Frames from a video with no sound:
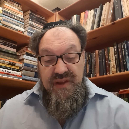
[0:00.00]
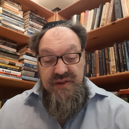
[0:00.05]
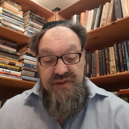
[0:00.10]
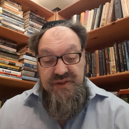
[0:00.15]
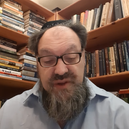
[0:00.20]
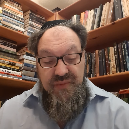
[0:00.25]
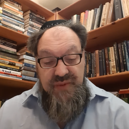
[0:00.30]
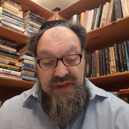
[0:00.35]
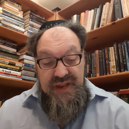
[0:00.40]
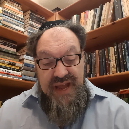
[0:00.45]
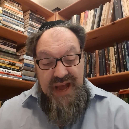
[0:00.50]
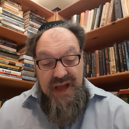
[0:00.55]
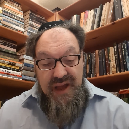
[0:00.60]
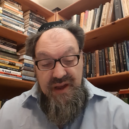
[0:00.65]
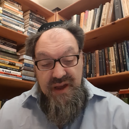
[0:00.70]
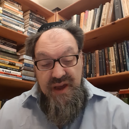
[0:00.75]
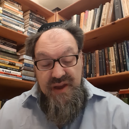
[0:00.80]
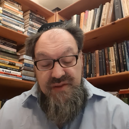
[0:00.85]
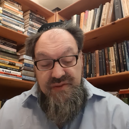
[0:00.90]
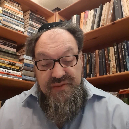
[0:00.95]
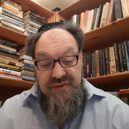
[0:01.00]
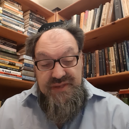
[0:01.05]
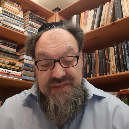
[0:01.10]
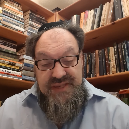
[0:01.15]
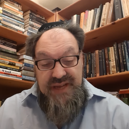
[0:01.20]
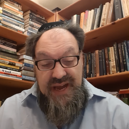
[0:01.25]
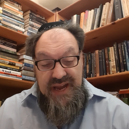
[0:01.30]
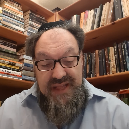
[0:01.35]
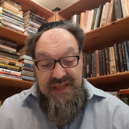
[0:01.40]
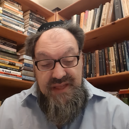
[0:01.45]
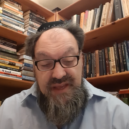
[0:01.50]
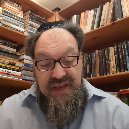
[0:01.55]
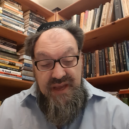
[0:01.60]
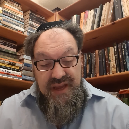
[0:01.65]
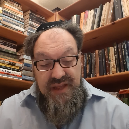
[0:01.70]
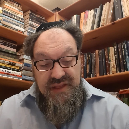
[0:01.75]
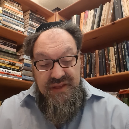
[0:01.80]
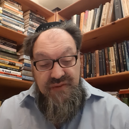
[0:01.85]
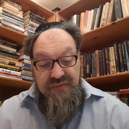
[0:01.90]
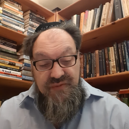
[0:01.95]
So we're now going to recite
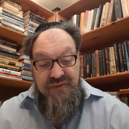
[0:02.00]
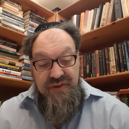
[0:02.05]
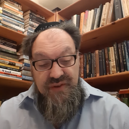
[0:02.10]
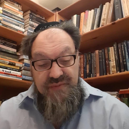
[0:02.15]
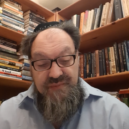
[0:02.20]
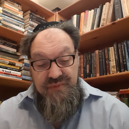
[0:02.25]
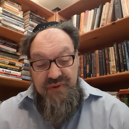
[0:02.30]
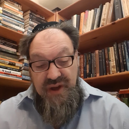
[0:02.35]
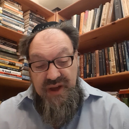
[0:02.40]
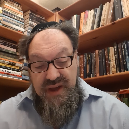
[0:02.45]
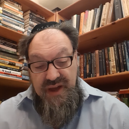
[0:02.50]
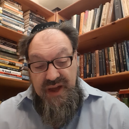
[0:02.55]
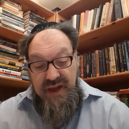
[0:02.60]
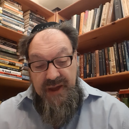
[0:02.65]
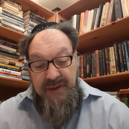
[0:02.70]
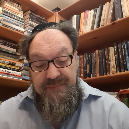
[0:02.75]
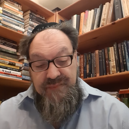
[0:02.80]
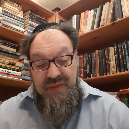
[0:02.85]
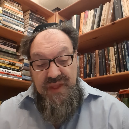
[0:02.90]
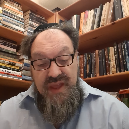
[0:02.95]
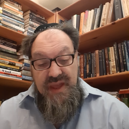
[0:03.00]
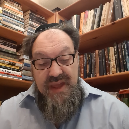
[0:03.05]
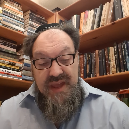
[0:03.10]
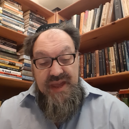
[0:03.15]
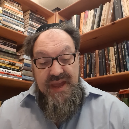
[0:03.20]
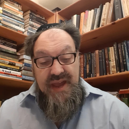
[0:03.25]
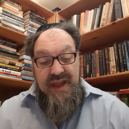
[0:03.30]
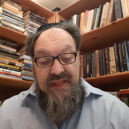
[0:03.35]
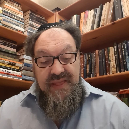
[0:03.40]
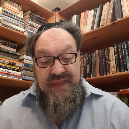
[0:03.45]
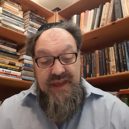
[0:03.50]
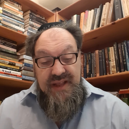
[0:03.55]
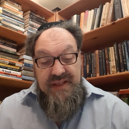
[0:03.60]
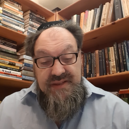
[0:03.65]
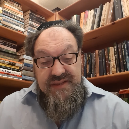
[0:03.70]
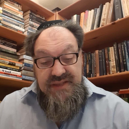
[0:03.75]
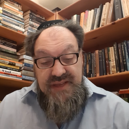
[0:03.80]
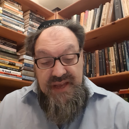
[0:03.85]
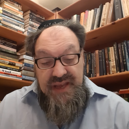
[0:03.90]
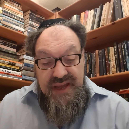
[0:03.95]
the first bracha, and
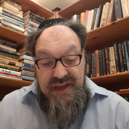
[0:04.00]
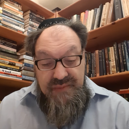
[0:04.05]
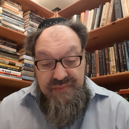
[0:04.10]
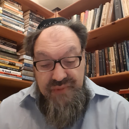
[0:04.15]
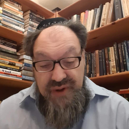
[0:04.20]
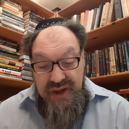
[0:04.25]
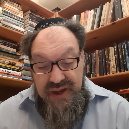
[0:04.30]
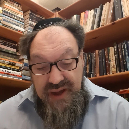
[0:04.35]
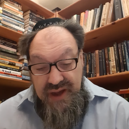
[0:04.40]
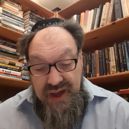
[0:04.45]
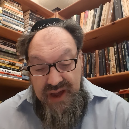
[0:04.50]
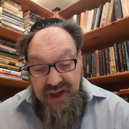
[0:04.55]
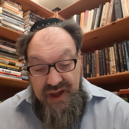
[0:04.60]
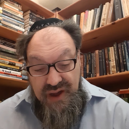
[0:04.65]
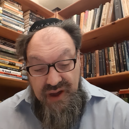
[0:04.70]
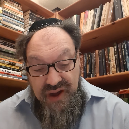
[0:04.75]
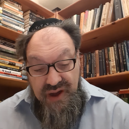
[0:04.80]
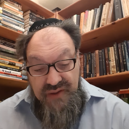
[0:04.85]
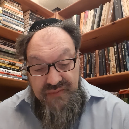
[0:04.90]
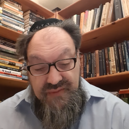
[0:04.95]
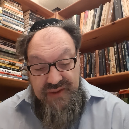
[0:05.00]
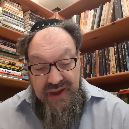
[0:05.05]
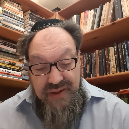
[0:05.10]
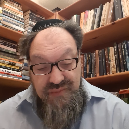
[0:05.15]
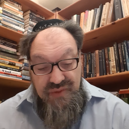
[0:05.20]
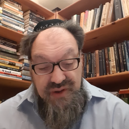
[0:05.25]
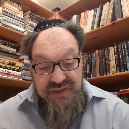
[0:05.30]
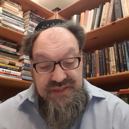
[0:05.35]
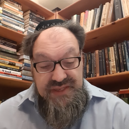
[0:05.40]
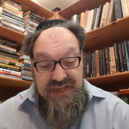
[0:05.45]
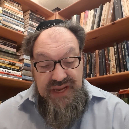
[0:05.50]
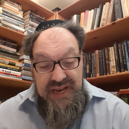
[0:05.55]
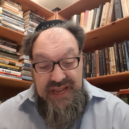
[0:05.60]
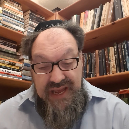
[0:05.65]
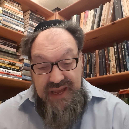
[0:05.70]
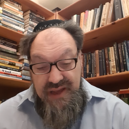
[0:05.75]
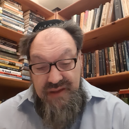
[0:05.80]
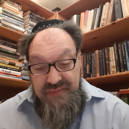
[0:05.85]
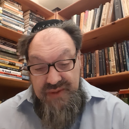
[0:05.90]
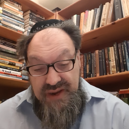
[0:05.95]
that's the bracha of Hamotzi
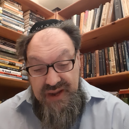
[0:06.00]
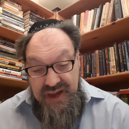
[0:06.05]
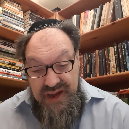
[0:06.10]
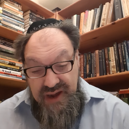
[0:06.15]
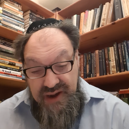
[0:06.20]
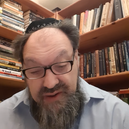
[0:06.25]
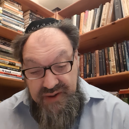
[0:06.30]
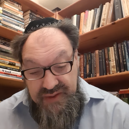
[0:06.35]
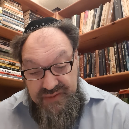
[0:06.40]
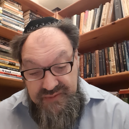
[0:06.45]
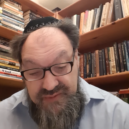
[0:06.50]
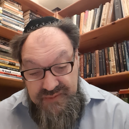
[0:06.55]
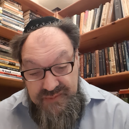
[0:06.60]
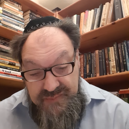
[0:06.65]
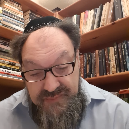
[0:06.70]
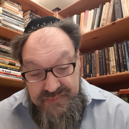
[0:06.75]
Lechem min haaretz.